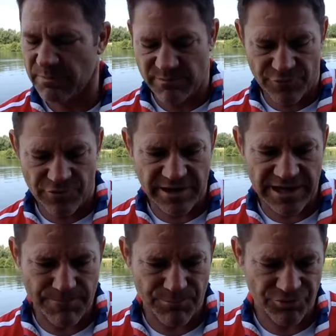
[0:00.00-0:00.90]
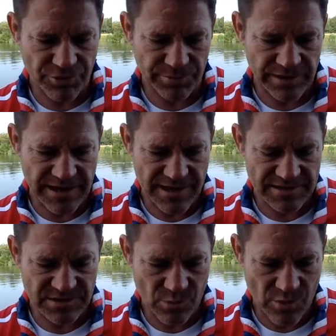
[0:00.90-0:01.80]
before I get properly
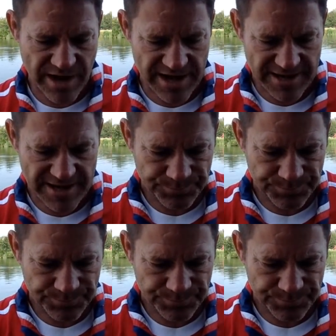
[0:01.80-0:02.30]
underway.